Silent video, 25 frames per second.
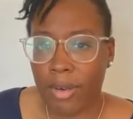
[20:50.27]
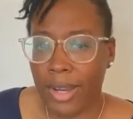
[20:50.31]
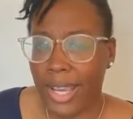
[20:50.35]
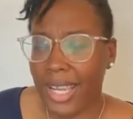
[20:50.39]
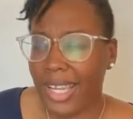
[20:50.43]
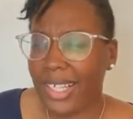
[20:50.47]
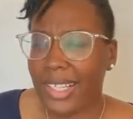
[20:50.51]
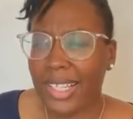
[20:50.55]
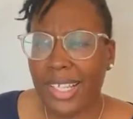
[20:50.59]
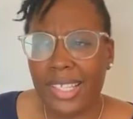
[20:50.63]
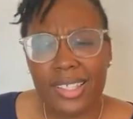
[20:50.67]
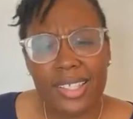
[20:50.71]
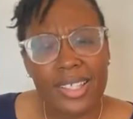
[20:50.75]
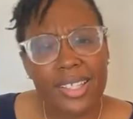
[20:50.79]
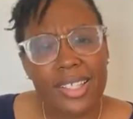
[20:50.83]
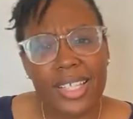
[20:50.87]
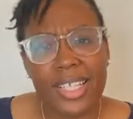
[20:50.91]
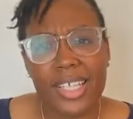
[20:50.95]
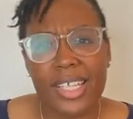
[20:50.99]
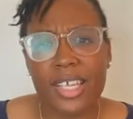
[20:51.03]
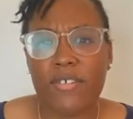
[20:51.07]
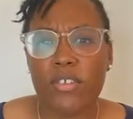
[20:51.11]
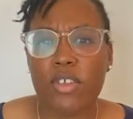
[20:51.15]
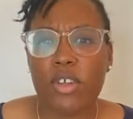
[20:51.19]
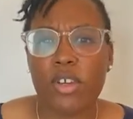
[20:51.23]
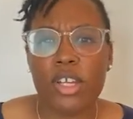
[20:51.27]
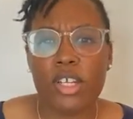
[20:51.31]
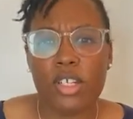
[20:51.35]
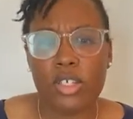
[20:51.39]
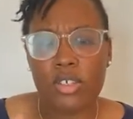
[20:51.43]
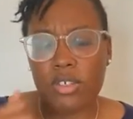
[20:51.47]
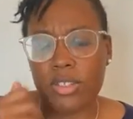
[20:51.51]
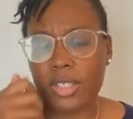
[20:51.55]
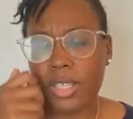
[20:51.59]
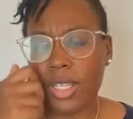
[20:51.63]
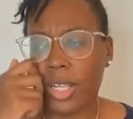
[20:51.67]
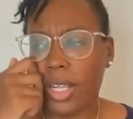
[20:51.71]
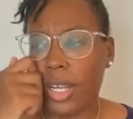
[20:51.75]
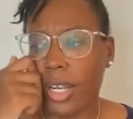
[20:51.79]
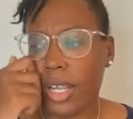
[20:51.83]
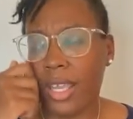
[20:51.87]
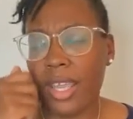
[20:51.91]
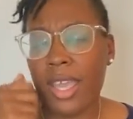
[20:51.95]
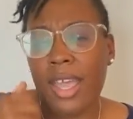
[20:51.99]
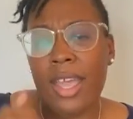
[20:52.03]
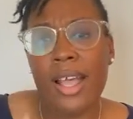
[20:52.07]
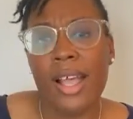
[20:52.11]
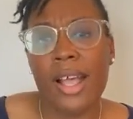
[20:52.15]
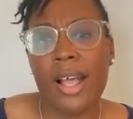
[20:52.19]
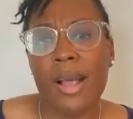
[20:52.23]
Okay, click the link if you're interested in
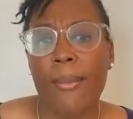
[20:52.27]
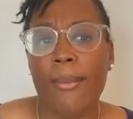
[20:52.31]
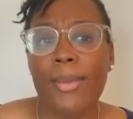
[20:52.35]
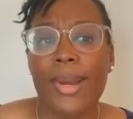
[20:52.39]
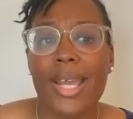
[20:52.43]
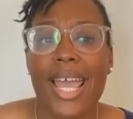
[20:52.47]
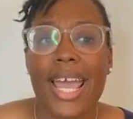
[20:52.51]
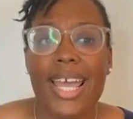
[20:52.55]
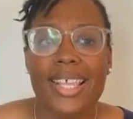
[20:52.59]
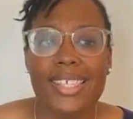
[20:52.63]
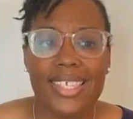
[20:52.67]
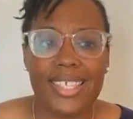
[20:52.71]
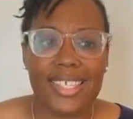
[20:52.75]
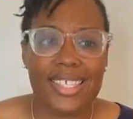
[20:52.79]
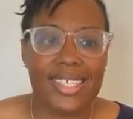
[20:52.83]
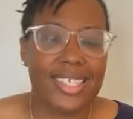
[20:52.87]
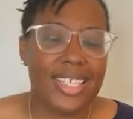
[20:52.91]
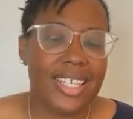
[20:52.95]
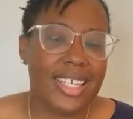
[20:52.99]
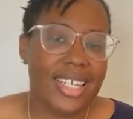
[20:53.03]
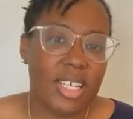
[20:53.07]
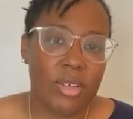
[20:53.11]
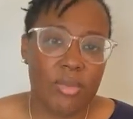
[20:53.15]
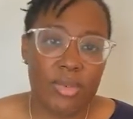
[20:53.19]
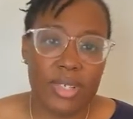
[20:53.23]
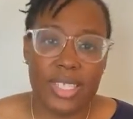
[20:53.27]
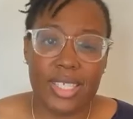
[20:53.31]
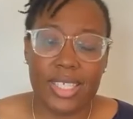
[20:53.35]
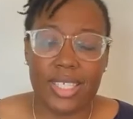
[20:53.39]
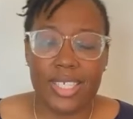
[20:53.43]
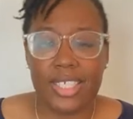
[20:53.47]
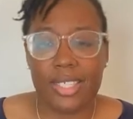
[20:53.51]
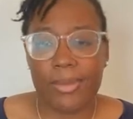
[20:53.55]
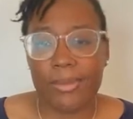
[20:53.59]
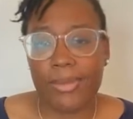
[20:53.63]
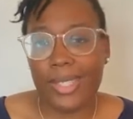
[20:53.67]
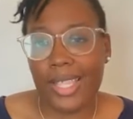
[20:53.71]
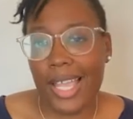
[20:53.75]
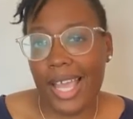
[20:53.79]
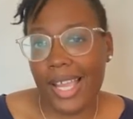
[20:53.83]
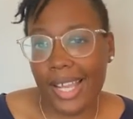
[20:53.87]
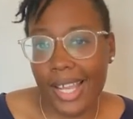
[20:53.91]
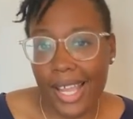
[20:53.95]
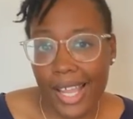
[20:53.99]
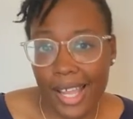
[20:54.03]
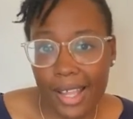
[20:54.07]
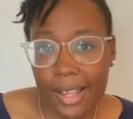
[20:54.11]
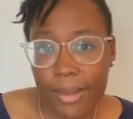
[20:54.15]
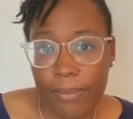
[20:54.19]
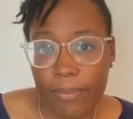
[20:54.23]
it. But at
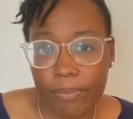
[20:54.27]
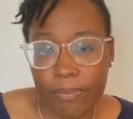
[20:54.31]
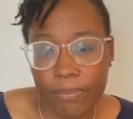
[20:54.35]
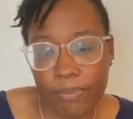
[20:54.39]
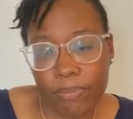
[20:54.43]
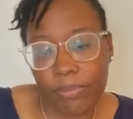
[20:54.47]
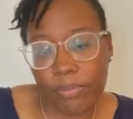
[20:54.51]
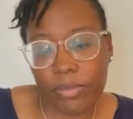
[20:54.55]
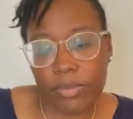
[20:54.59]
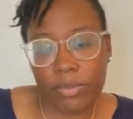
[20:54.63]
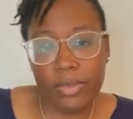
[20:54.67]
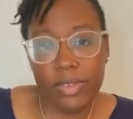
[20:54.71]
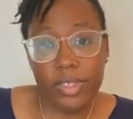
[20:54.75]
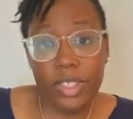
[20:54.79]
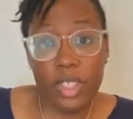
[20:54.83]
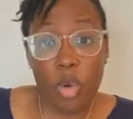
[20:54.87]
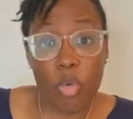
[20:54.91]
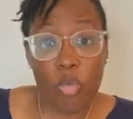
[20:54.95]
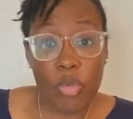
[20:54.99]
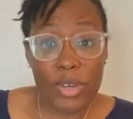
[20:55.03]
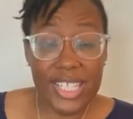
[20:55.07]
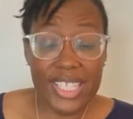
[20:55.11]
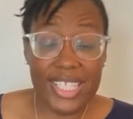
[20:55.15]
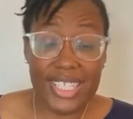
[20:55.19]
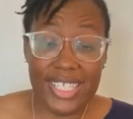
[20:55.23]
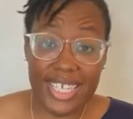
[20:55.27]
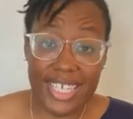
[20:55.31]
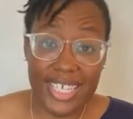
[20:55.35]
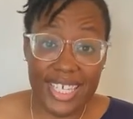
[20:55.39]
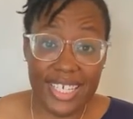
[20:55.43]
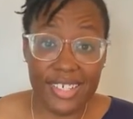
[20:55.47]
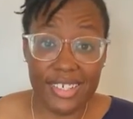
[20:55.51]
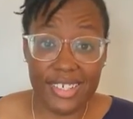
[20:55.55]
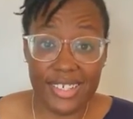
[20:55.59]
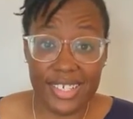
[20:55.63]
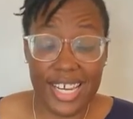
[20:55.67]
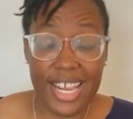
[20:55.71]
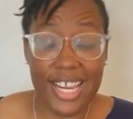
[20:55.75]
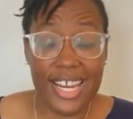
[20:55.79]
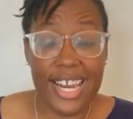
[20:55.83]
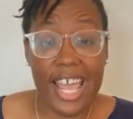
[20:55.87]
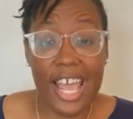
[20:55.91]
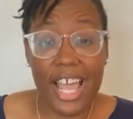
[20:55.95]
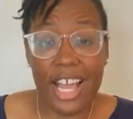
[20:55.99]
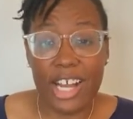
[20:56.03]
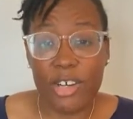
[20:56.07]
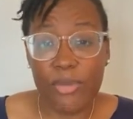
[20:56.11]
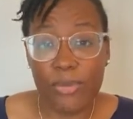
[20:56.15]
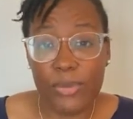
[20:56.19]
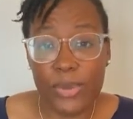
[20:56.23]
succeedingwithsystems.com, we teach and
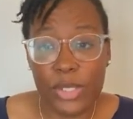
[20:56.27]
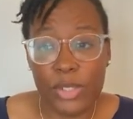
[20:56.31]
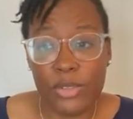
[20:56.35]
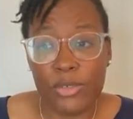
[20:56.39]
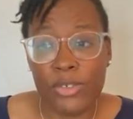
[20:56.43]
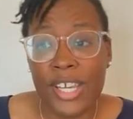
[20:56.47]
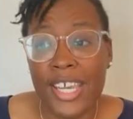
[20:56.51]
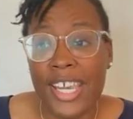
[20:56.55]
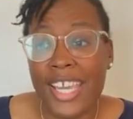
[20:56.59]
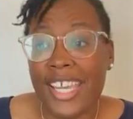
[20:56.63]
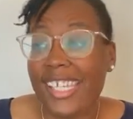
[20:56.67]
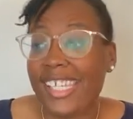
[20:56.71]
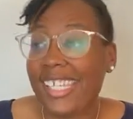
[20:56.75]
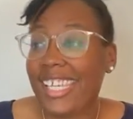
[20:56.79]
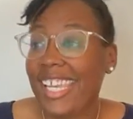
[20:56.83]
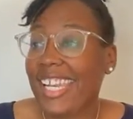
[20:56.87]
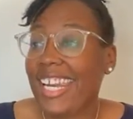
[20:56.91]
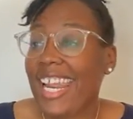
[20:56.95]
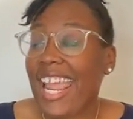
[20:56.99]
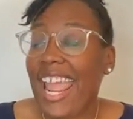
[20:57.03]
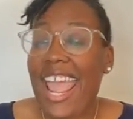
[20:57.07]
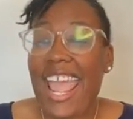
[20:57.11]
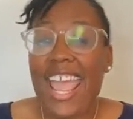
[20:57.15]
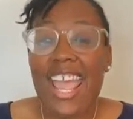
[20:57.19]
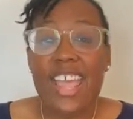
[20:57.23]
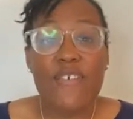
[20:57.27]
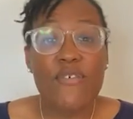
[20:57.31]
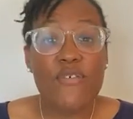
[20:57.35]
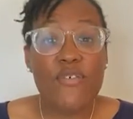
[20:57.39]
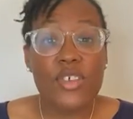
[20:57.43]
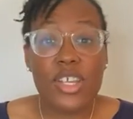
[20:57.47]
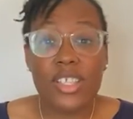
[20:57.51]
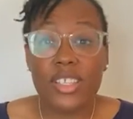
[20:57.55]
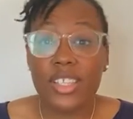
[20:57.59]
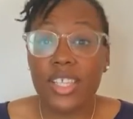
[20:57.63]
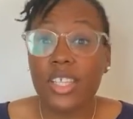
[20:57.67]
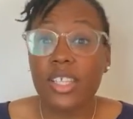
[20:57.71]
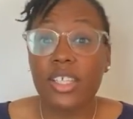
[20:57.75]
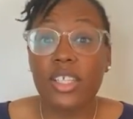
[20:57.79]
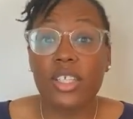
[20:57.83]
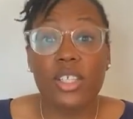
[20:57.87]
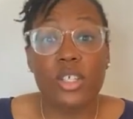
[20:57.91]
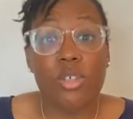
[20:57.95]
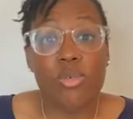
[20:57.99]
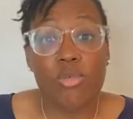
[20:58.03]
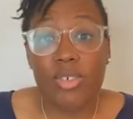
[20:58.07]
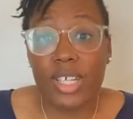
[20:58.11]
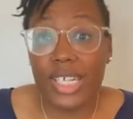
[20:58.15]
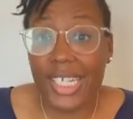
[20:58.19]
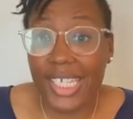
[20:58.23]
help you get
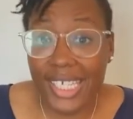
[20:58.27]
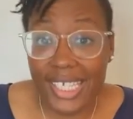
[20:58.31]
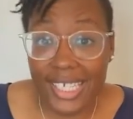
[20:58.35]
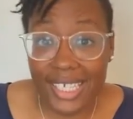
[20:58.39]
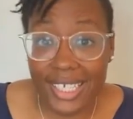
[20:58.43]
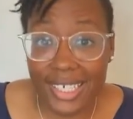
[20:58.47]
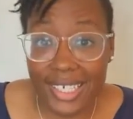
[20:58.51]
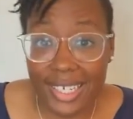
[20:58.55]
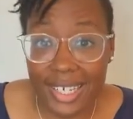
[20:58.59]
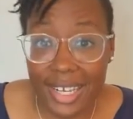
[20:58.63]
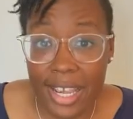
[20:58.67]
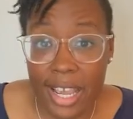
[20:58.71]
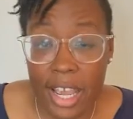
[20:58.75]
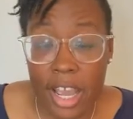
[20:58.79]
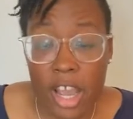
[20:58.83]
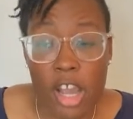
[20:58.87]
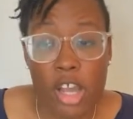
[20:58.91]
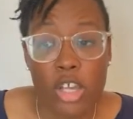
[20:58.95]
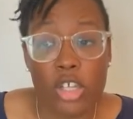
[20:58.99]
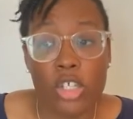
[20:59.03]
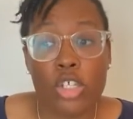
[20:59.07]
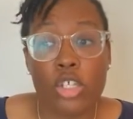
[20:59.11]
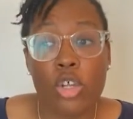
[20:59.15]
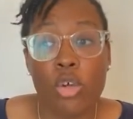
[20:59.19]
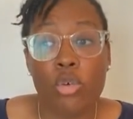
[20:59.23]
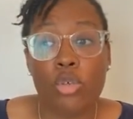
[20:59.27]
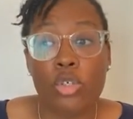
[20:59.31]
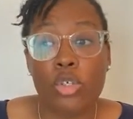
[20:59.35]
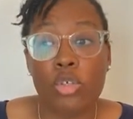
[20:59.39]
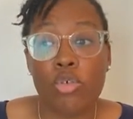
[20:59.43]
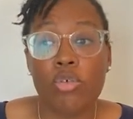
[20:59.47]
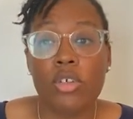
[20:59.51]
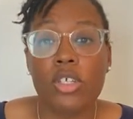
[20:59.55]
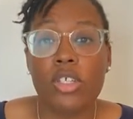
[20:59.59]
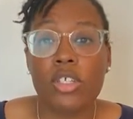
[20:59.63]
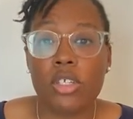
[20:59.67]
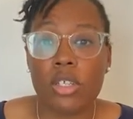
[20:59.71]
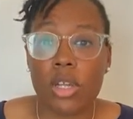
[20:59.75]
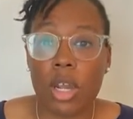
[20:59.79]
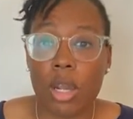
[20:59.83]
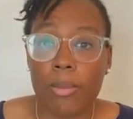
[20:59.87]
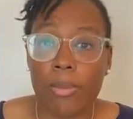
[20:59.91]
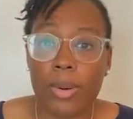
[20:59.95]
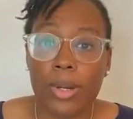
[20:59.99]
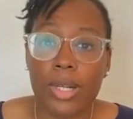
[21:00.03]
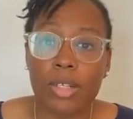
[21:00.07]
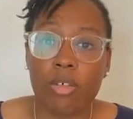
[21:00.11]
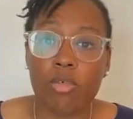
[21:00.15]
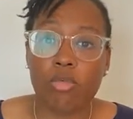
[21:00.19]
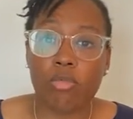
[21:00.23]
everything you need so you can
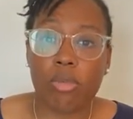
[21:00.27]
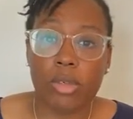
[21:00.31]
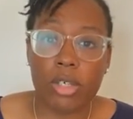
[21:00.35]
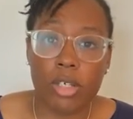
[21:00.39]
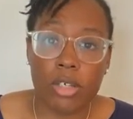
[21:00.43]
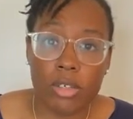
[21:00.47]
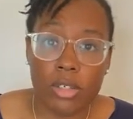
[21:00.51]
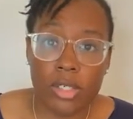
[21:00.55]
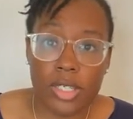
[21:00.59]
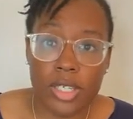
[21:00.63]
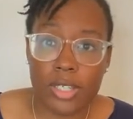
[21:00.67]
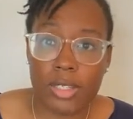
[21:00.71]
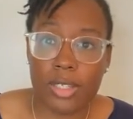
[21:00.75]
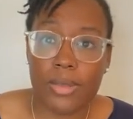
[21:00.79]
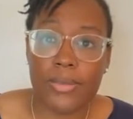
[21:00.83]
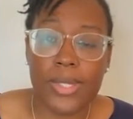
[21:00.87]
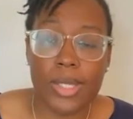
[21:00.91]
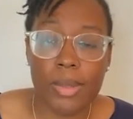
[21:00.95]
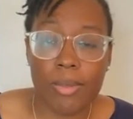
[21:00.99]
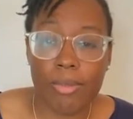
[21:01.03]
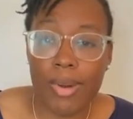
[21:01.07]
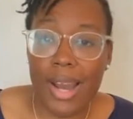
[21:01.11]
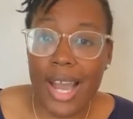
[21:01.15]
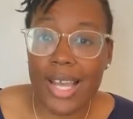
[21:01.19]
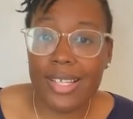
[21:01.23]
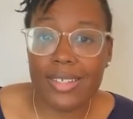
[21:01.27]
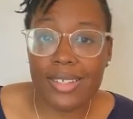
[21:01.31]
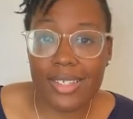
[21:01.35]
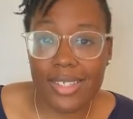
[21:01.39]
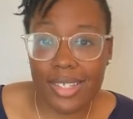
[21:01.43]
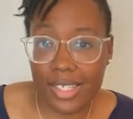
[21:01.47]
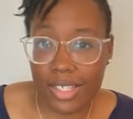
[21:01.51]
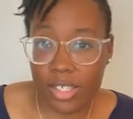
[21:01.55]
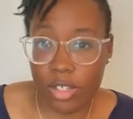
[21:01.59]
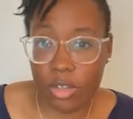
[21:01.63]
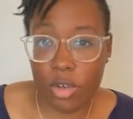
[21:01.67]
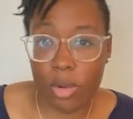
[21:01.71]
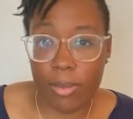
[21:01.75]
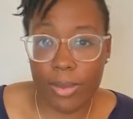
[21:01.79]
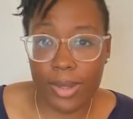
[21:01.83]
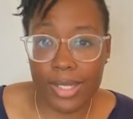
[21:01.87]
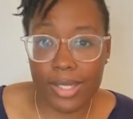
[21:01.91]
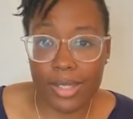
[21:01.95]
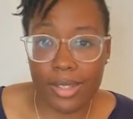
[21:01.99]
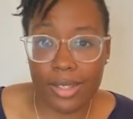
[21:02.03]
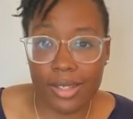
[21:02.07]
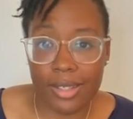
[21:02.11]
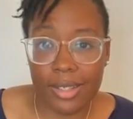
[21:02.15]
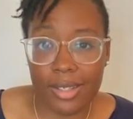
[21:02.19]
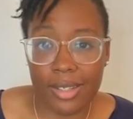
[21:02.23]
start putting real systems and processes in your
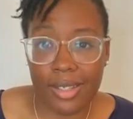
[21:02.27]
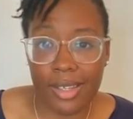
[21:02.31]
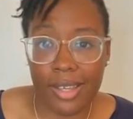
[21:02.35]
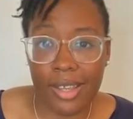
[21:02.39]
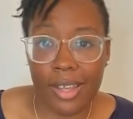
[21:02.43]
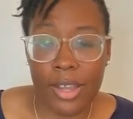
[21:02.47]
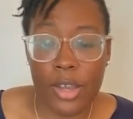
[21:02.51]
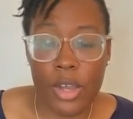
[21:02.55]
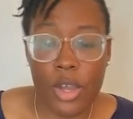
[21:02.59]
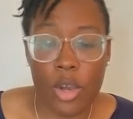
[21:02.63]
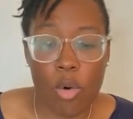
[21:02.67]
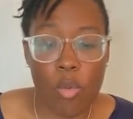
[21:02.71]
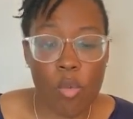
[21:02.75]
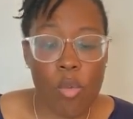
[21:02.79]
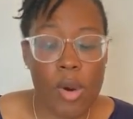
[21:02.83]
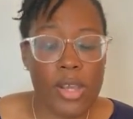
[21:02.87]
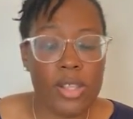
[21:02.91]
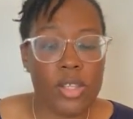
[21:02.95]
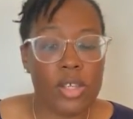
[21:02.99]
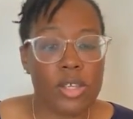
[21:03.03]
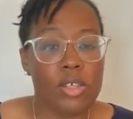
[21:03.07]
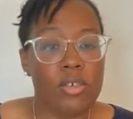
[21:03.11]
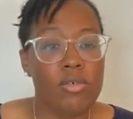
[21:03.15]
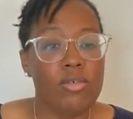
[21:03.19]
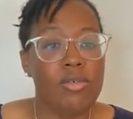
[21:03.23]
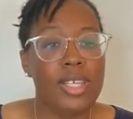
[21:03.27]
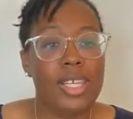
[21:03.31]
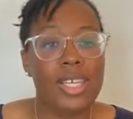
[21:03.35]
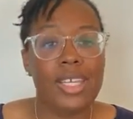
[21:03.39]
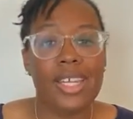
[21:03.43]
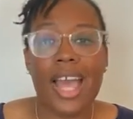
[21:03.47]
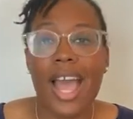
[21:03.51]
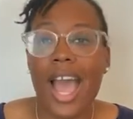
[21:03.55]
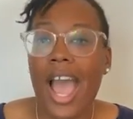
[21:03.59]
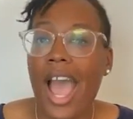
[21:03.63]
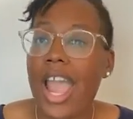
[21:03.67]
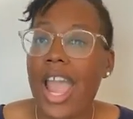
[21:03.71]
business whether you need